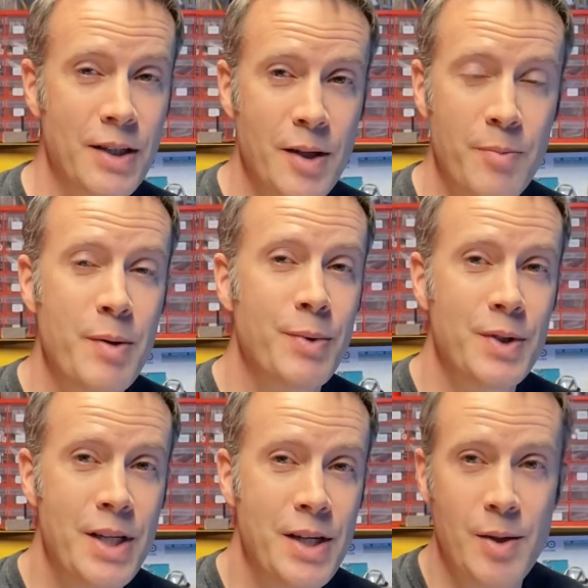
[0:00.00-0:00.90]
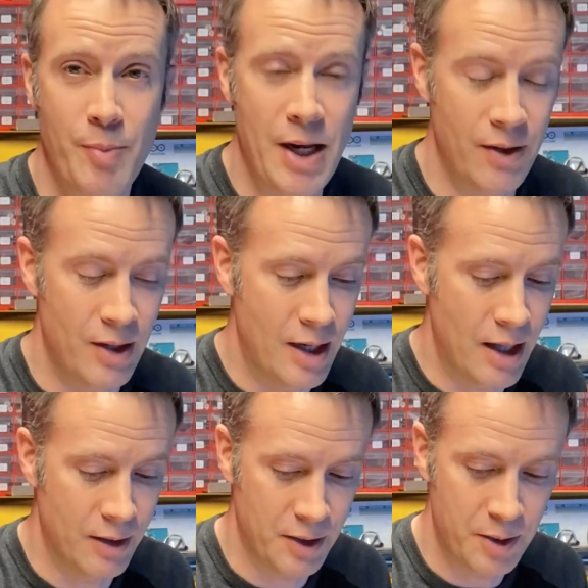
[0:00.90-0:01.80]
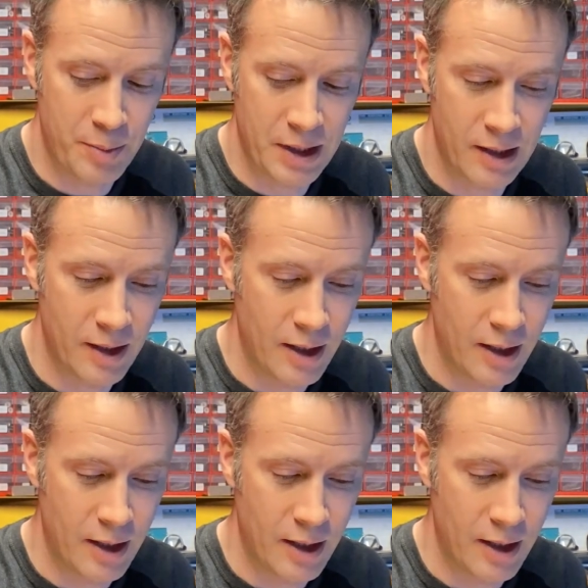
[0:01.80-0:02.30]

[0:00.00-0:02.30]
Some people teach it better than others, but